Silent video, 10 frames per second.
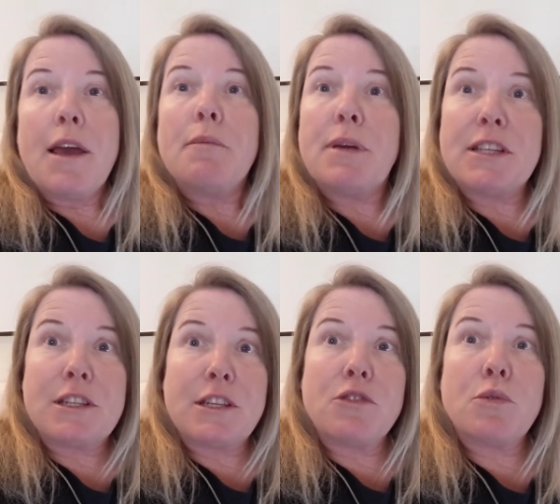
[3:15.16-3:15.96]

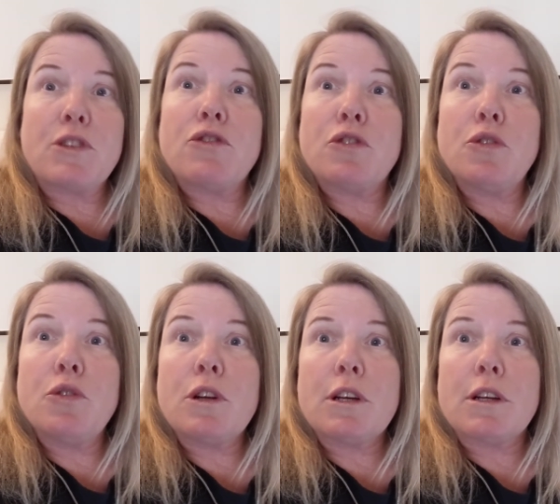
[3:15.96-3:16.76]
Pidgin is when
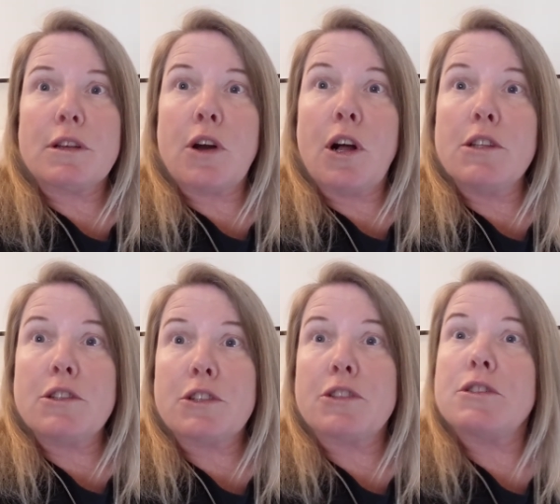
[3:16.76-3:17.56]
two
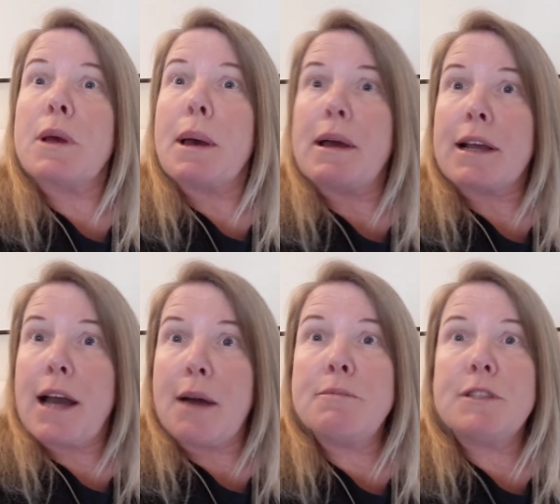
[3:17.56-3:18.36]
cultures
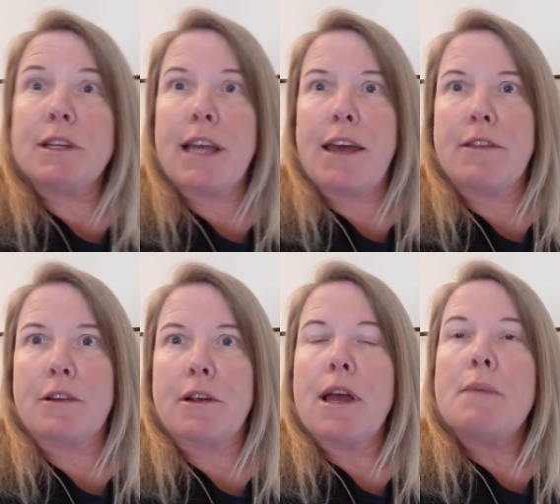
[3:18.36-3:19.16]
come
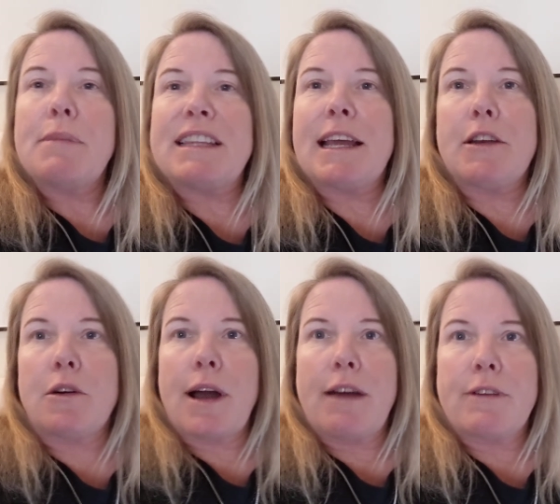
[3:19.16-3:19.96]
together, but they
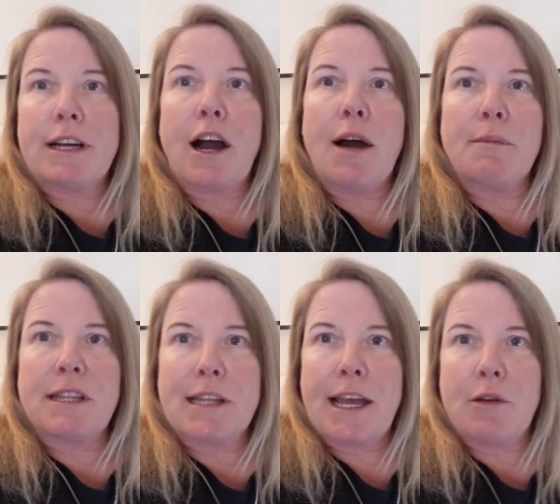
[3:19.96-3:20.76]
don't have a
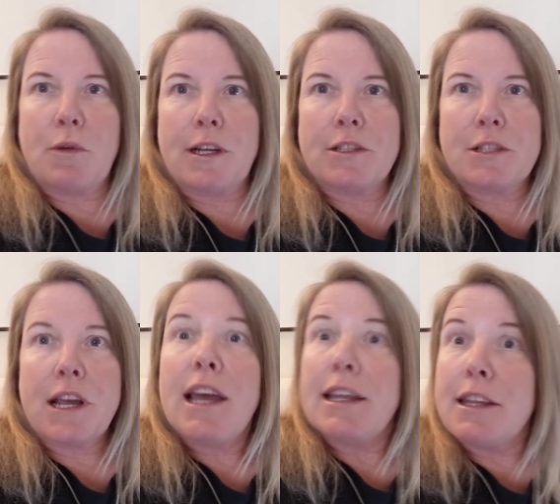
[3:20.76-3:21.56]
common language,
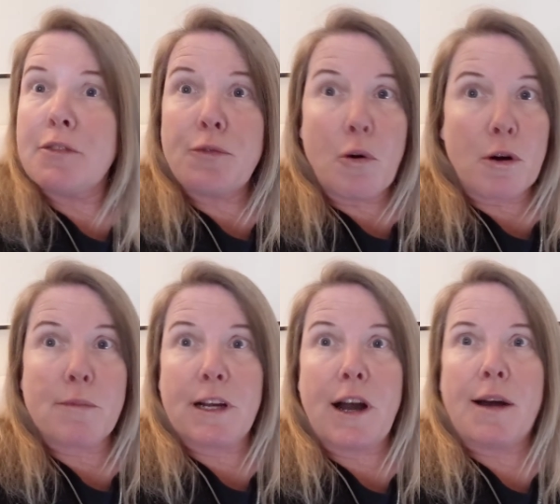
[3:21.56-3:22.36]
and they form
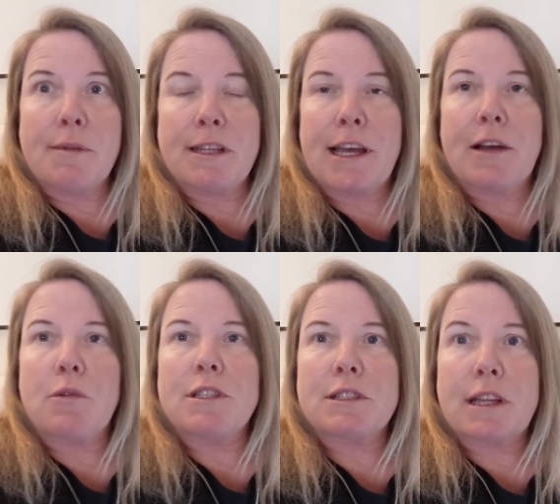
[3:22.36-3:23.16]
a common
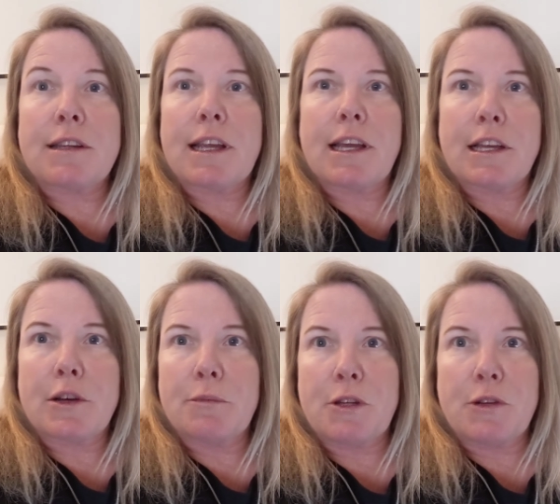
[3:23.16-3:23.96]
language that they can
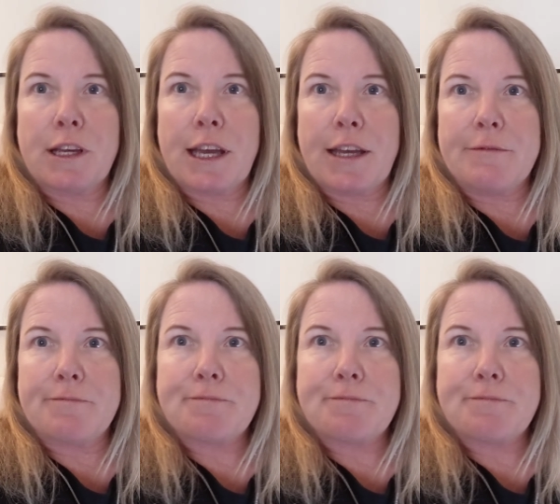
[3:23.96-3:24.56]
communicate.